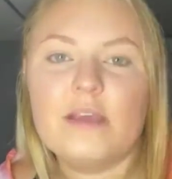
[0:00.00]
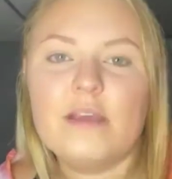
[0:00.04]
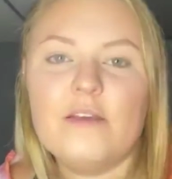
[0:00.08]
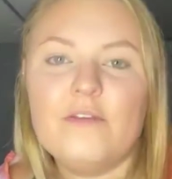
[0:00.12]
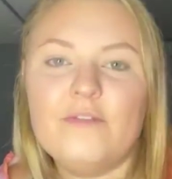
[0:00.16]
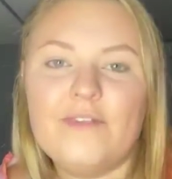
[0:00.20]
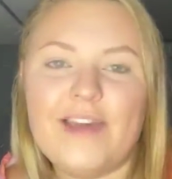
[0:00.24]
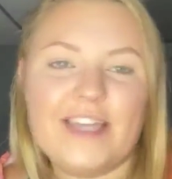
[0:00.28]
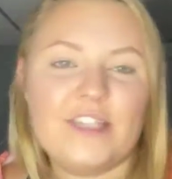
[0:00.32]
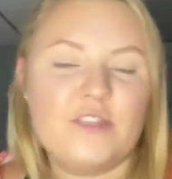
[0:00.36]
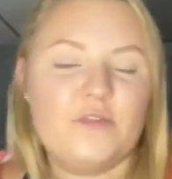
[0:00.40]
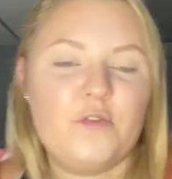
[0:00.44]

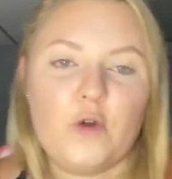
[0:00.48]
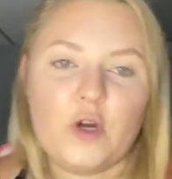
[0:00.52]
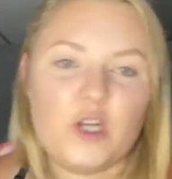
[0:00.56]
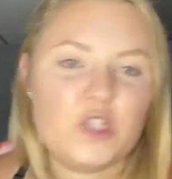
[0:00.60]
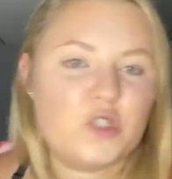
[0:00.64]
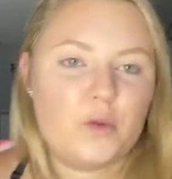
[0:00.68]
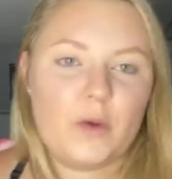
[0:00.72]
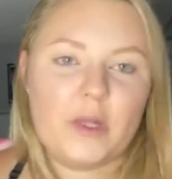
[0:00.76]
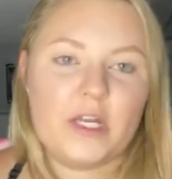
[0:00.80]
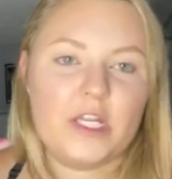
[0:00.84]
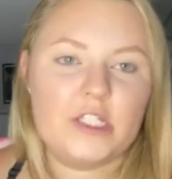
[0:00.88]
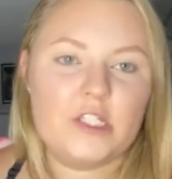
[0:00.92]
Fast forward
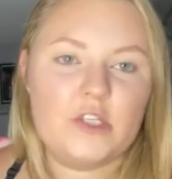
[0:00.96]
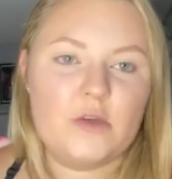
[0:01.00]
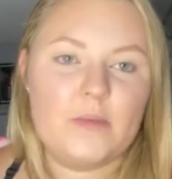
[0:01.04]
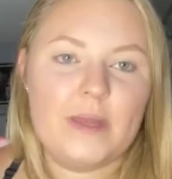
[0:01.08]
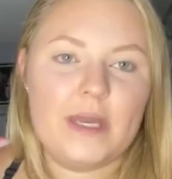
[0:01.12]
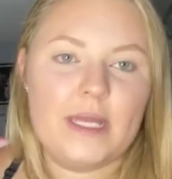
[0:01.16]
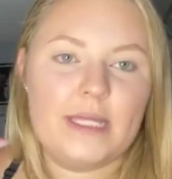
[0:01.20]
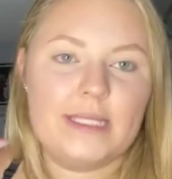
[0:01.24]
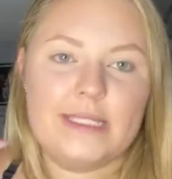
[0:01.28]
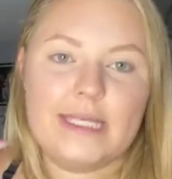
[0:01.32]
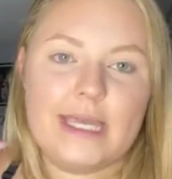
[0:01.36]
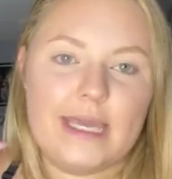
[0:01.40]
22
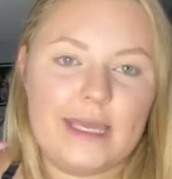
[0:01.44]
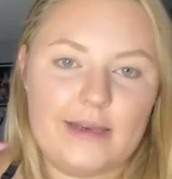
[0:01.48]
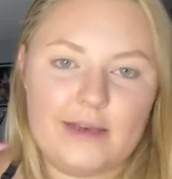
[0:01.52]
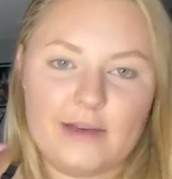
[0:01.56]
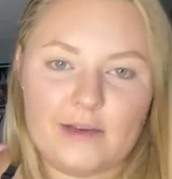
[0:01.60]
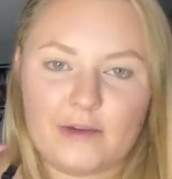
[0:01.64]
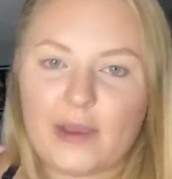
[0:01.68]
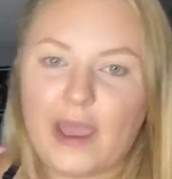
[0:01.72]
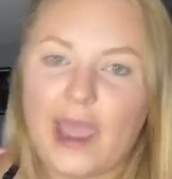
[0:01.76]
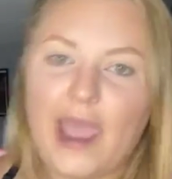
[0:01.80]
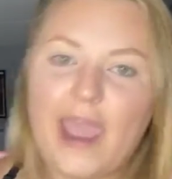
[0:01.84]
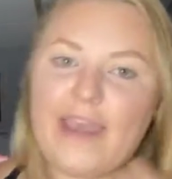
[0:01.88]
minutes in,
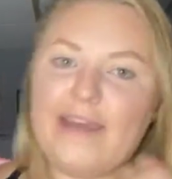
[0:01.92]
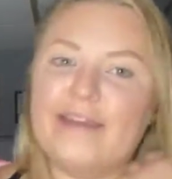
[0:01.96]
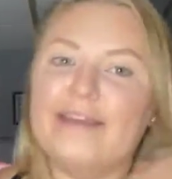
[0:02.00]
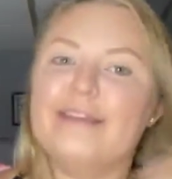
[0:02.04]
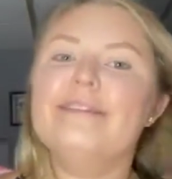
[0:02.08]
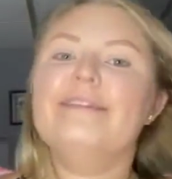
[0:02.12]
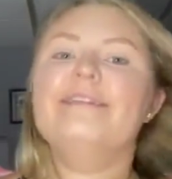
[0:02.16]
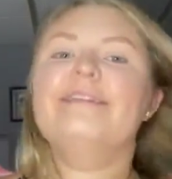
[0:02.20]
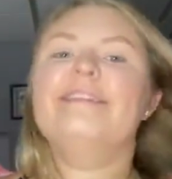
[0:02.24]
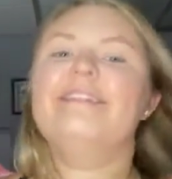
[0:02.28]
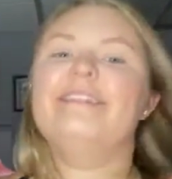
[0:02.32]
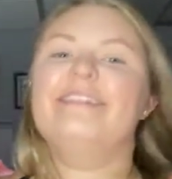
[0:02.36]
okay?
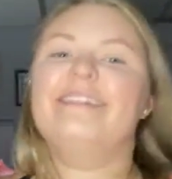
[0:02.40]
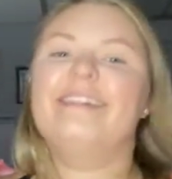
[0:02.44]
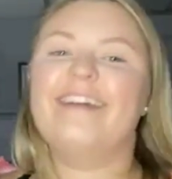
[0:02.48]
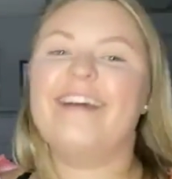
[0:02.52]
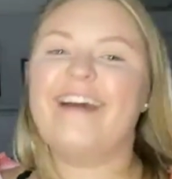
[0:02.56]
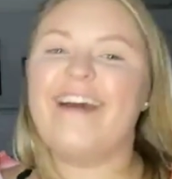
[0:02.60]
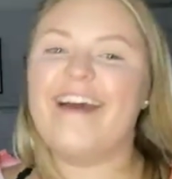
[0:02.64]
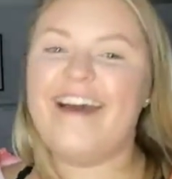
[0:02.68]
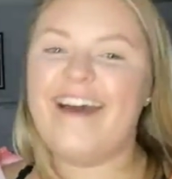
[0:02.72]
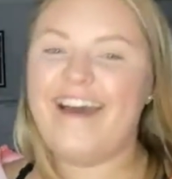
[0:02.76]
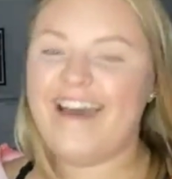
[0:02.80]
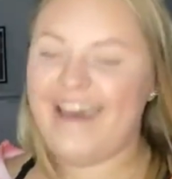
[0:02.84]

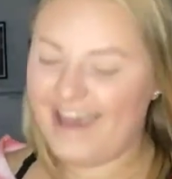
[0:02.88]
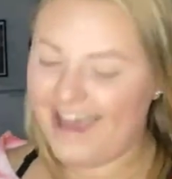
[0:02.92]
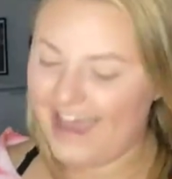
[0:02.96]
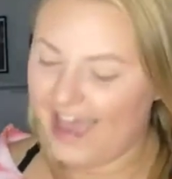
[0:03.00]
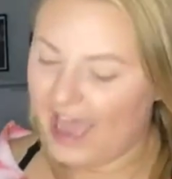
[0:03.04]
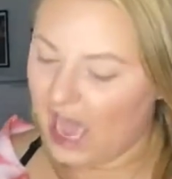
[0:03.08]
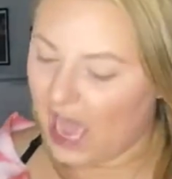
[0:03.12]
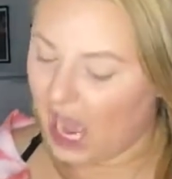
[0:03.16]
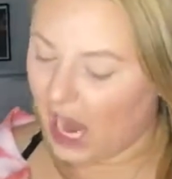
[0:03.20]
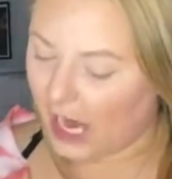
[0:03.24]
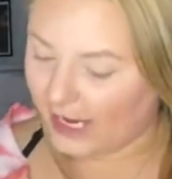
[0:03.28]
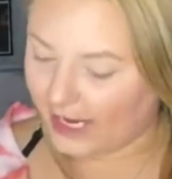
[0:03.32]

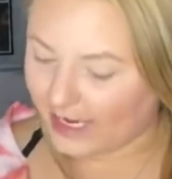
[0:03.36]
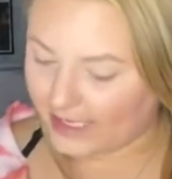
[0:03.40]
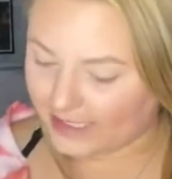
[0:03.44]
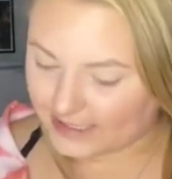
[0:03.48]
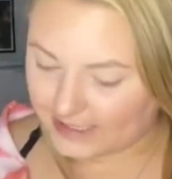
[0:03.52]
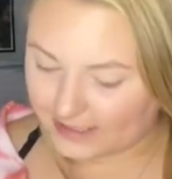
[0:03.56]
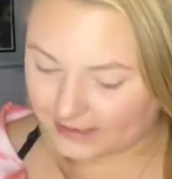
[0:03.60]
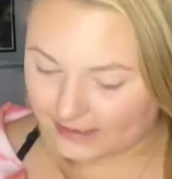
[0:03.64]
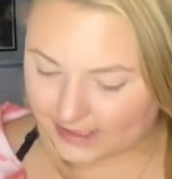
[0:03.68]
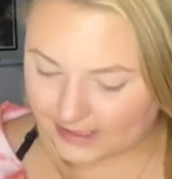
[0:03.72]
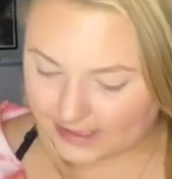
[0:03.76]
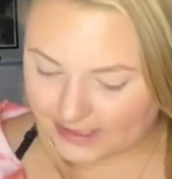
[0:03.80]
All right,
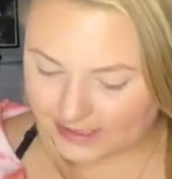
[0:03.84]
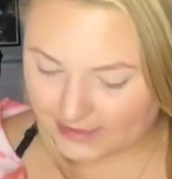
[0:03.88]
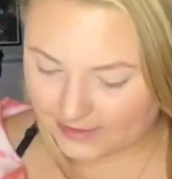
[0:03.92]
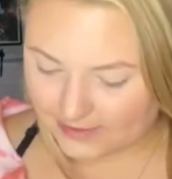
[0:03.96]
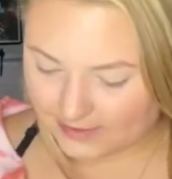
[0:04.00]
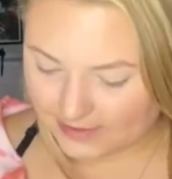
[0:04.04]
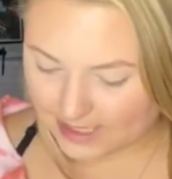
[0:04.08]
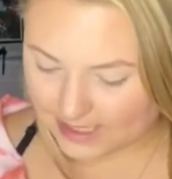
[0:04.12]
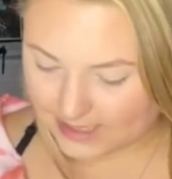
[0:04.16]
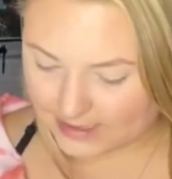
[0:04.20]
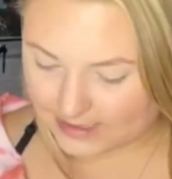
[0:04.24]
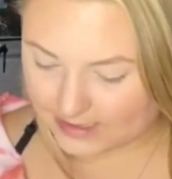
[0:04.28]
so let's do
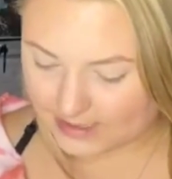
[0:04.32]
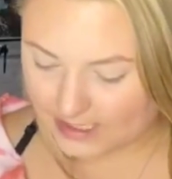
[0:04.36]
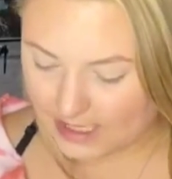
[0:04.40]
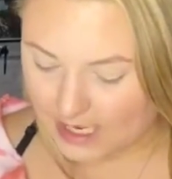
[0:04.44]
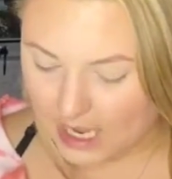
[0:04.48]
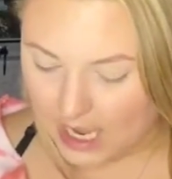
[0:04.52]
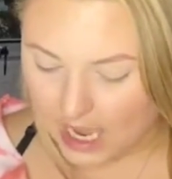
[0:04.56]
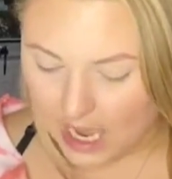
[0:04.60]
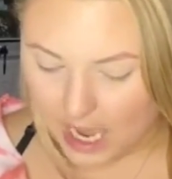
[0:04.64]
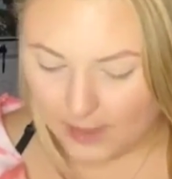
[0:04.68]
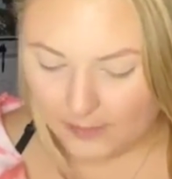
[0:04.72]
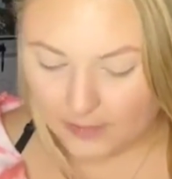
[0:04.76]
this.
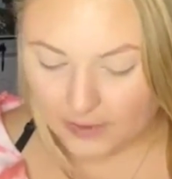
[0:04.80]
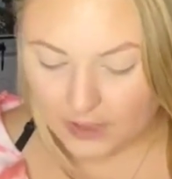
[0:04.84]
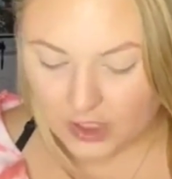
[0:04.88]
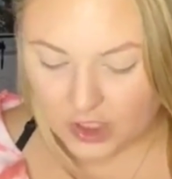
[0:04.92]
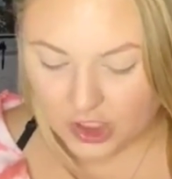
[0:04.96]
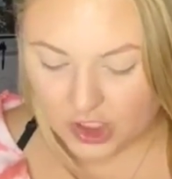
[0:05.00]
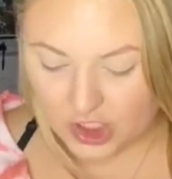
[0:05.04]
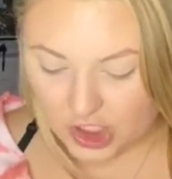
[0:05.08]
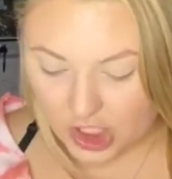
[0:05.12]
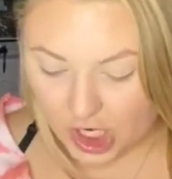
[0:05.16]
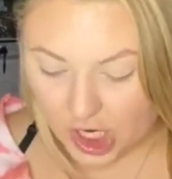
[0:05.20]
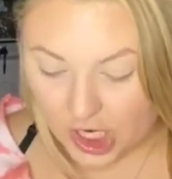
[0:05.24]
I'm going to
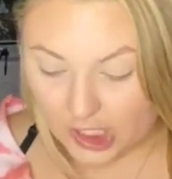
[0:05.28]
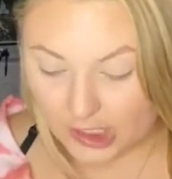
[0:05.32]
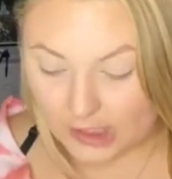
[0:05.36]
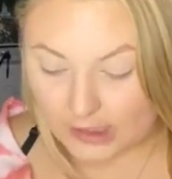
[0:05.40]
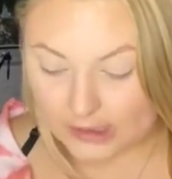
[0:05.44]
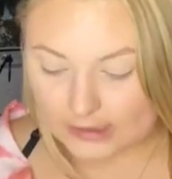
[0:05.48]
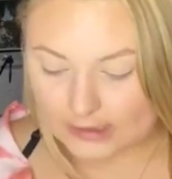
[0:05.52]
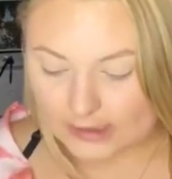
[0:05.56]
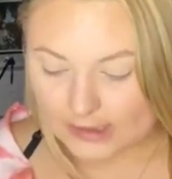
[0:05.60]
start